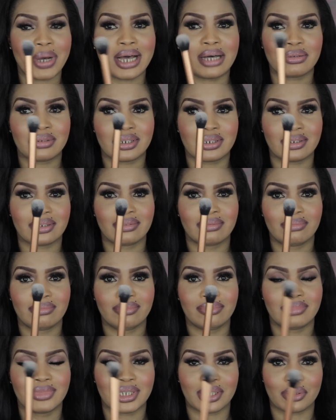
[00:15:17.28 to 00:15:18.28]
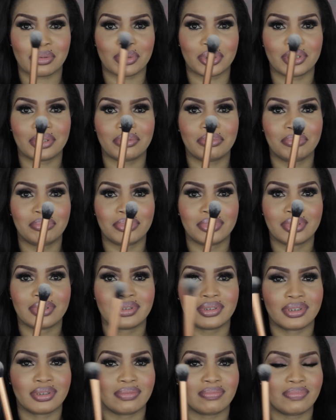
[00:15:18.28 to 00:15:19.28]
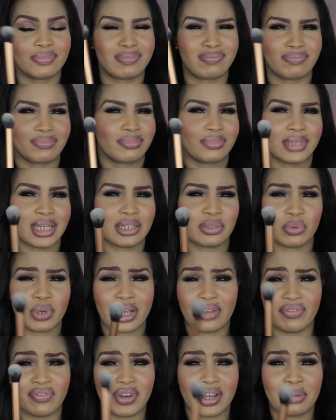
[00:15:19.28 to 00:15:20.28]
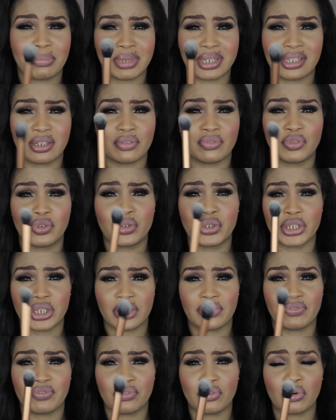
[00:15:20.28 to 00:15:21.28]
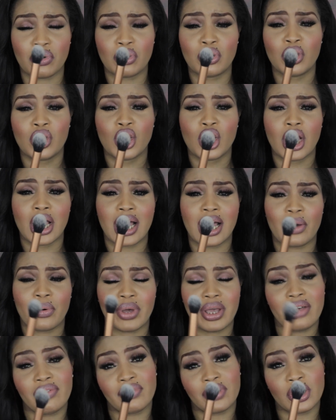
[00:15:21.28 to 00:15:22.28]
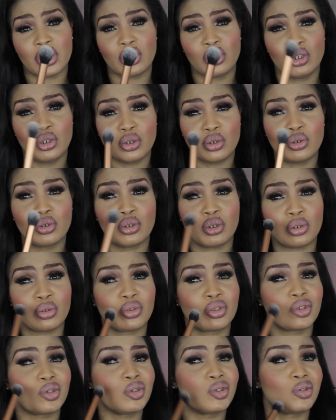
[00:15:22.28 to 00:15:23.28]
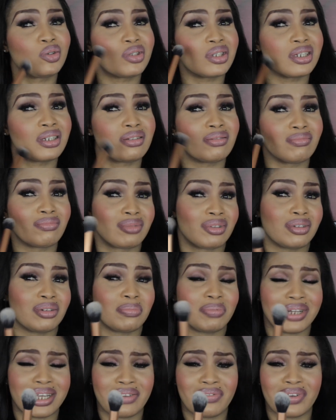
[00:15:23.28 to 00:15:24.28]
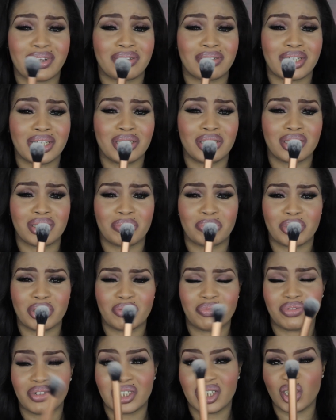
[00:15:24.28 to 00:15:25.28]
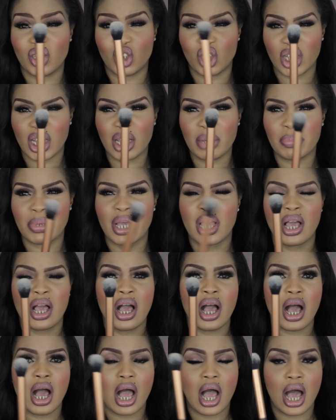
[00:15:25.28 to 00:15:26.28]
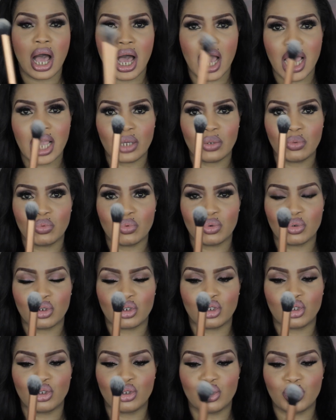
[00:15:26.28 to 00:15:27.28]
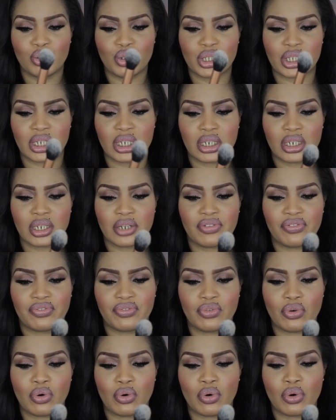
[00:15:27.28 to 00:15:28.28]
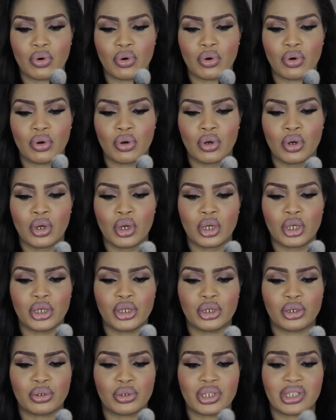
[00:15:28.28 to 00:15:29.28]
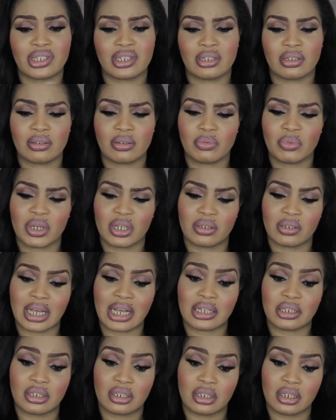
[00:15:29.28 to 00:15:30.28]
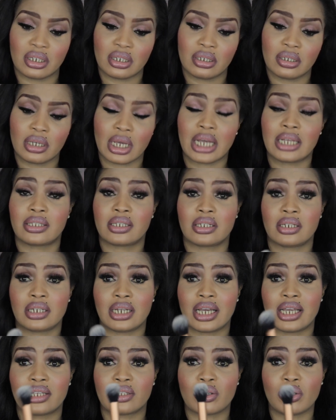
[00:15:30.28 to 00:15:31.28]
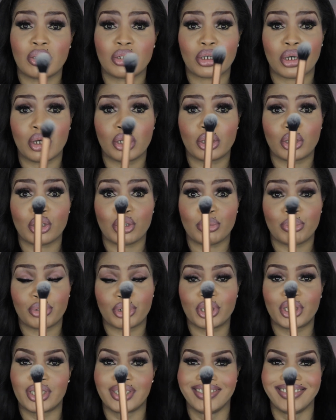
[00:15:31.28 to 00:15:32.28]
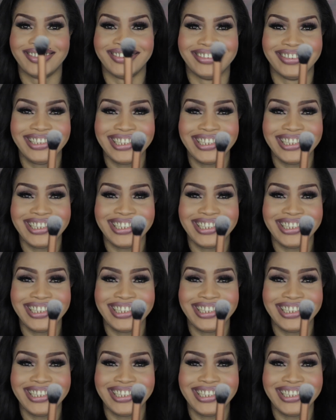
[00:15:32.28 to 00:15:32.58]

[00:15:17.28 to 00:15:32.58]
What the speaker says: powder, this one. That's what I find myself using it for. However, you could also use it to apply foundation, but for this shape I would use it for, you know, because it, well, actually, I tell you, like, it's called a contour brush.